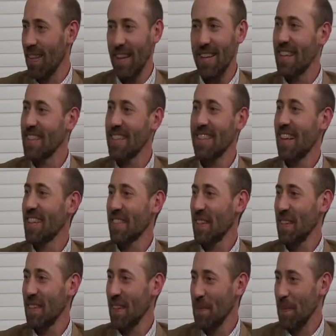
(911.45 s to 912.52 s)
that doesn't
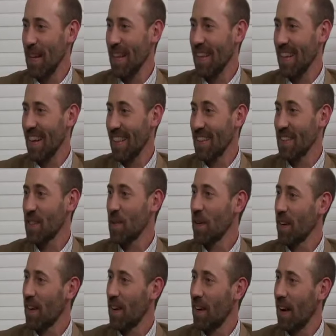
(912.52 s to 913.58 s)
necessarily mean that nothing's
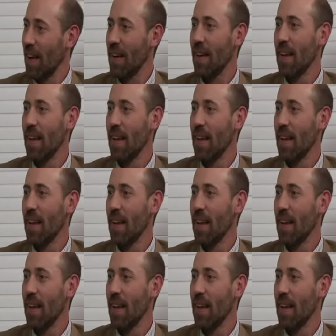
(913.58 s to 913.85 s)
going on.